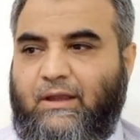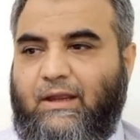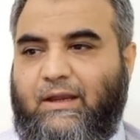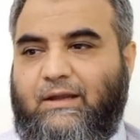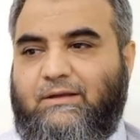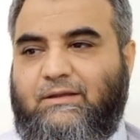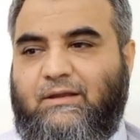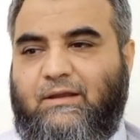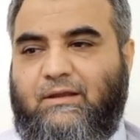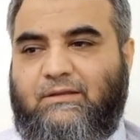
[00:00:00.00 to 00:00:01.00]
And
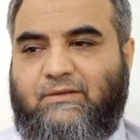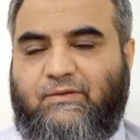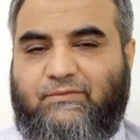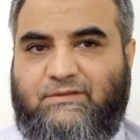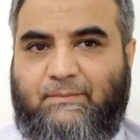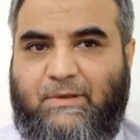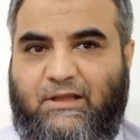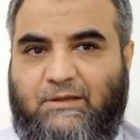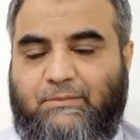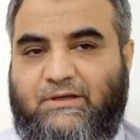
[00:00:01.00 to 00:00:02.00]
there were some
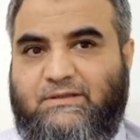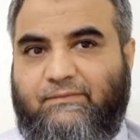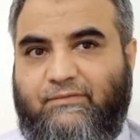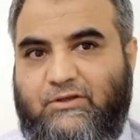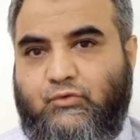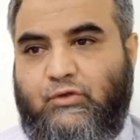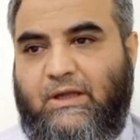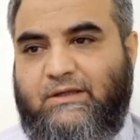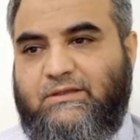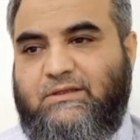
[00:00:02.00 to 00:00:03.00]
elements of
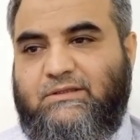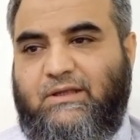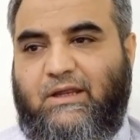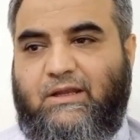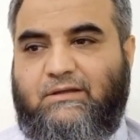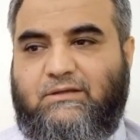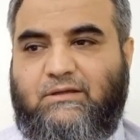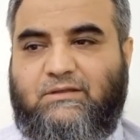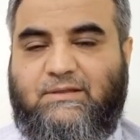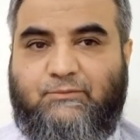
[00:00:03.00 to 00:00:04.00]
vasculitis
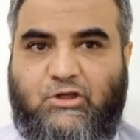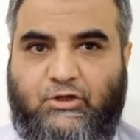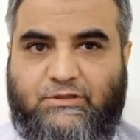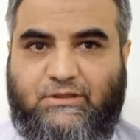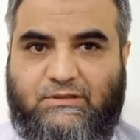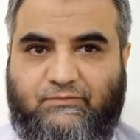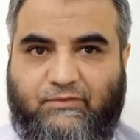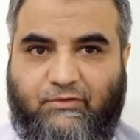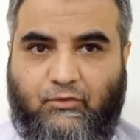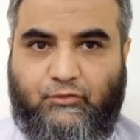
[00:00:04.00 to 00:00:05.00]
and some giant cells were
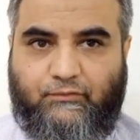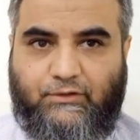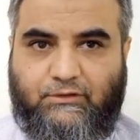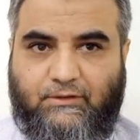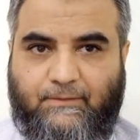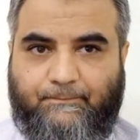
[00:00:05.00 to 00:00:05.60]
found over there.